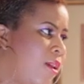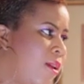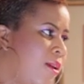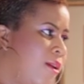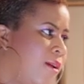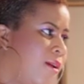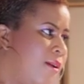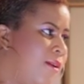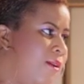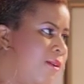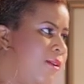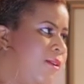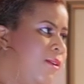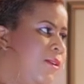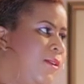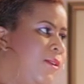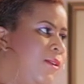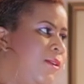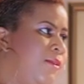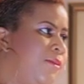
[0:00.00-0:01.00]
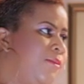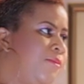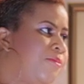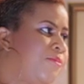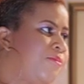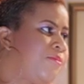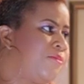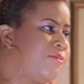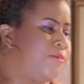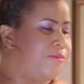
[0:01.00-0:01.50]

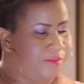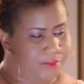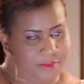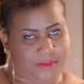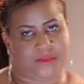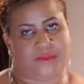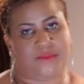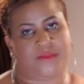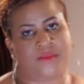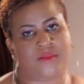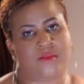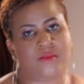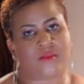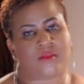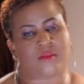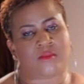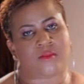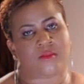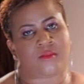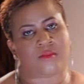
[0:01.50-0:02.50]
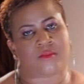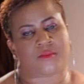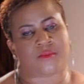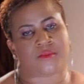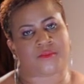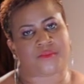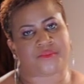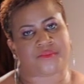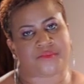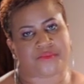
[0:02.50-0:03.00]

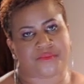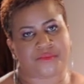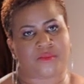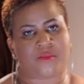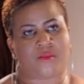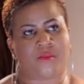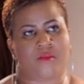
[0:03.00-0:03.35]
This person isn't speaking.